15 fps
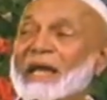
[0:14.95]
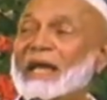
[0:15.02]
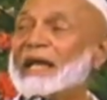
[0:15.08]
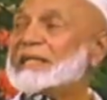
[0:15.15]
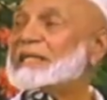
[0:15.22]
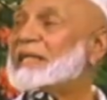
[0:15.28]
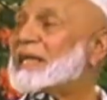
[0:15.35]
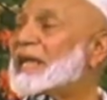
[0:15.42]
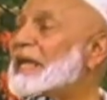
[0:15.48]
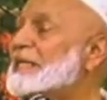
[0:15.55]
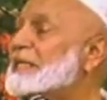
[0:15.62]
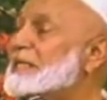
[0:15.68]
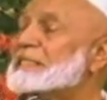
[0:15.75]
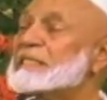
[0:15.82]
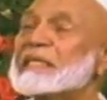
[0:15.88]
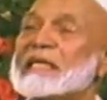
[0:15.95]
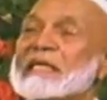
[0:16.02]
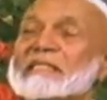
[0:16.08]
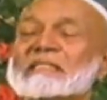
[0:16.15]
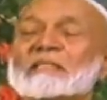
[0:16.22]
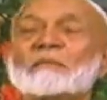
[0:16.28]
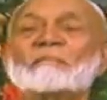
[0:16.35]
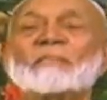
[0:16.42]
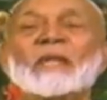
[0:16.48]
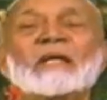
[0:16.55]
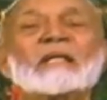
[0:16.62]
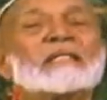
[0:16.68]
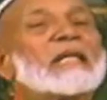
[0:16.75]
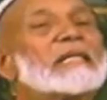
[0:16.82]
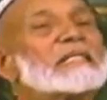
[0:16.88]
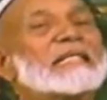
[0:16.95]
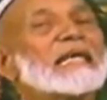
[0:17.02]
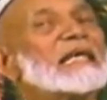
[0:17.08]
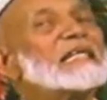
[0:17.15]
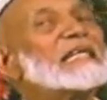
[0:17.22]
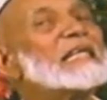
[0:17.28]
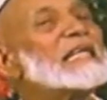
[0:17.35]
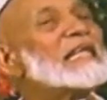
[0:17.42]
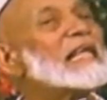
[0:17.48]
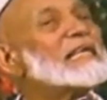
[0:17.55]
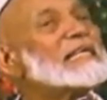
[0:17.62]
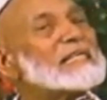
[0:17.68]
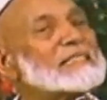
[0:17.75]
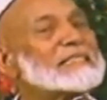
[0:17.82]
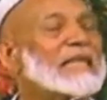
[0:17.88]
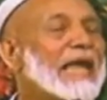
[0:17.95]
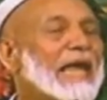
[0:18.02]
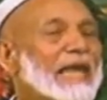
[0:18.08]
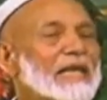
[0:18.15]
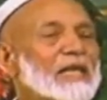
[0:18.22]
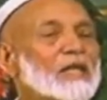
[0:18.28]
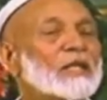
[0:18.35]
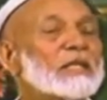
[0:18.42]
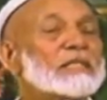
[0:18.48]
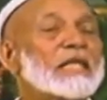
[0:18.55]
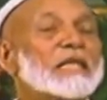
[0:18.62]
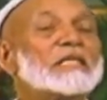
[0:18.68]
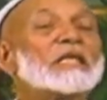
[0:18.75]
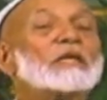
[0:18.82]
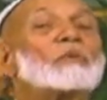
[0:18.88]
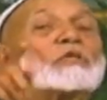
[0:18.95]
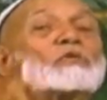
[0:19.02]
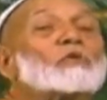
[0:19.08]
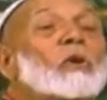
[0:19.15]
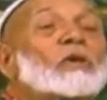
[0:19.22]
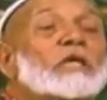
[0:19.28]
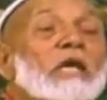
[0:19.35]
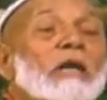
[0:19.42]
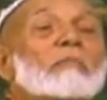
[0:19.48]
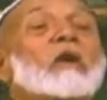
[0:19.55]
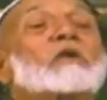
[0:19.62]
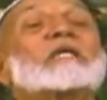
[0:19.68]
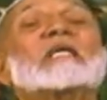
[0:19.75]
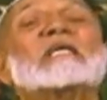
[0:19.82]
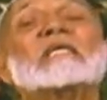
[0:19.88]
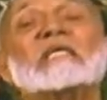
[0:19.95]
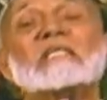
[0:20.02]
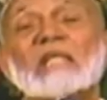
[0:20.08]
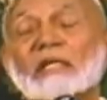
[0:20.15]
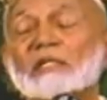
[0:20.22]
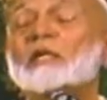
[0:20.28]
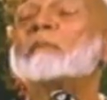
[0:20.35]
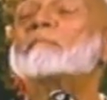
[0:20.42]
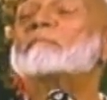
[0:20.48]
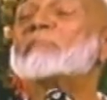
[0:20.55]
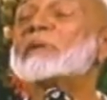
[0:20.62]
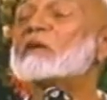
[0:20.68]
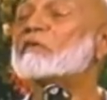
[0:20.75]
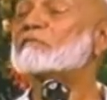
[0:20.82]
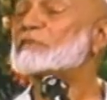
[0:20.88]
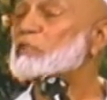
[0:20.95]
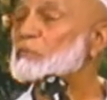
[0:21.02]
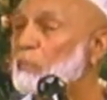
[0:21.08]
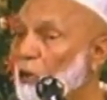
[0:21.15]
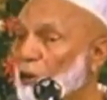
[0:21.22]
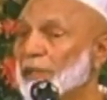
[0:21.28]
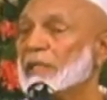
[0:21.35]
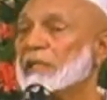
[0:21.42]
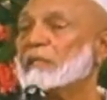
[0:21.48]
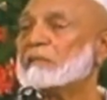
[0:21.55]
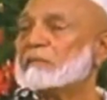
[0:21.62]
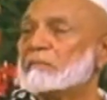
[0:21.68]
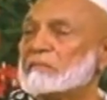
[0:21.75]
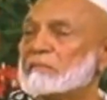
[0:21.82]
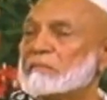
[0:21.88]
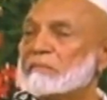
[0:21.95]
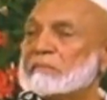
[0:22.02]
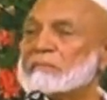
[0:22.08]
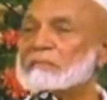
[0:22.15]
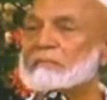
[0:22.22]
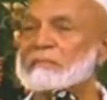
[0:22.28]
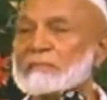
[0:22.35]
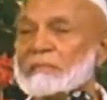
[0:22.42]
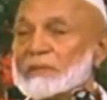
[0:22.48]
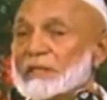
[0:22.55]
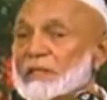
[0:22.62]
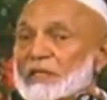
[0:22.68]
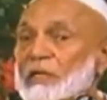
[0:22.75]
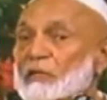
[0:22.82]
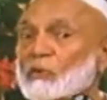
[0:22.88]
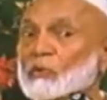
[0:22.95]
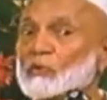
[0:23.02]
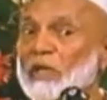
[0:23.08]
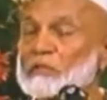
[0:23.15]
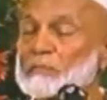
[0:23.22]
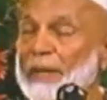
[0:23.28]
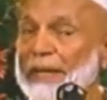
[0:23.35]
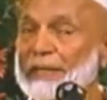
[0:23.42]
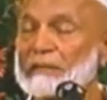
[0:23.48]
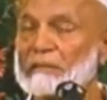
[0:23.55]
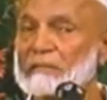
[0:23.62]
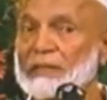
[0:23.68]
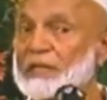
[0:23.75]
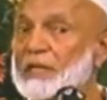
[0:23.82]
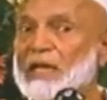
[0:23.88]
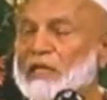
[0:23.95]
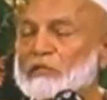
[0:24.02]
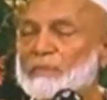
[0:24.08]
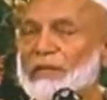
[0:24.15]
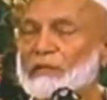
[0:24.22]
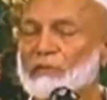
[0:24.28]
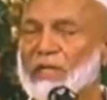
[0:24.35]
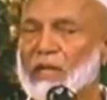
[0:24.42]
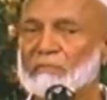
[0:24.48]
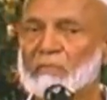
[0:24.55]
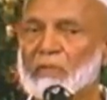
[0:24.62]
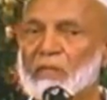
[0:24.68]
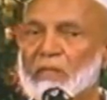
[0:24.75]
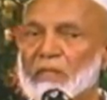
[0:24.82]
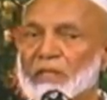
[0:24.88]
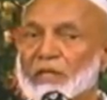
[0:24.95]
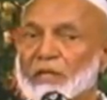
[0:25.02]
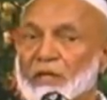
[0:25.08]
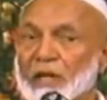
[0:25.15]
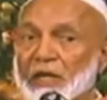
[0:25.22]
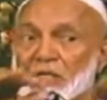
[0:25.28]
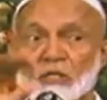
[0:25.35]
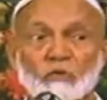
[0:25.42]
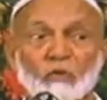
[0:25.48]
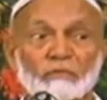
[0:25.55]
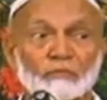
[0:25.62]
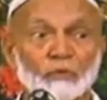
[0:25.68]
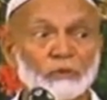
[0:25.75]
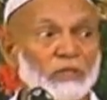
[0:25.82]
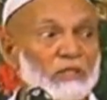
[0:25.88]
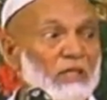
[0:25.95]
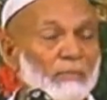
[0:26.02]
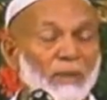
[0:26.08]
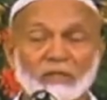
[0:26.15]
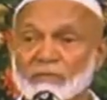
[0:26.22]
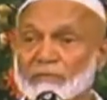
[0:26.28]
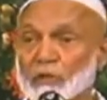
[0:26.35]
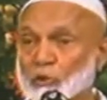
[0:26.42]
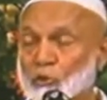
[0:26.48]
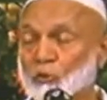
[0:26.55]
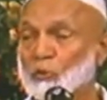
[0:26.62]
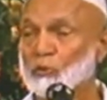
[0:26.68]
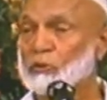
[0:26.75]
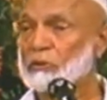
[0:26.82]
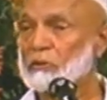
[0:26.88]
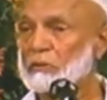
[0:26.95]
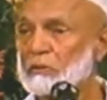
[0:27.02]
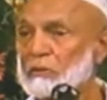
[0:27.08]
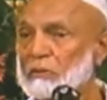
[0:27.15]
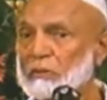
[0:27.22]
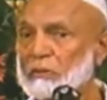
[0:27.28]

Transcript: And the writer says that they didn't understand that he was talking about the temple of his body. He didn't go to explain. He didn't explain to them. He created the confusion in the minds of the Jews.